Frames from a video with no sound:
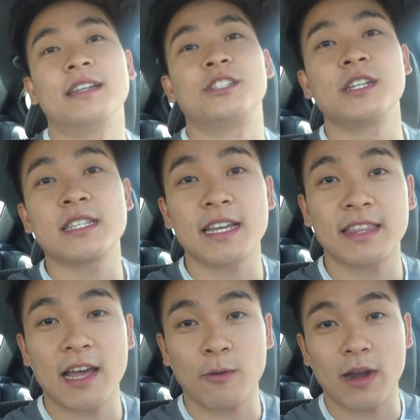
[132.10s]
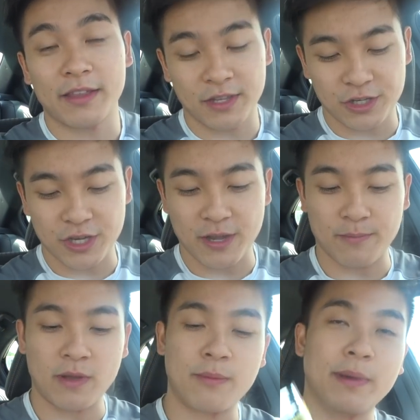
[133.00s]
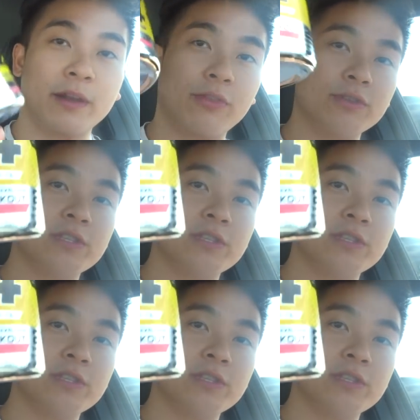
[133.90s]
just like that, we're at the gym. I'm about to throw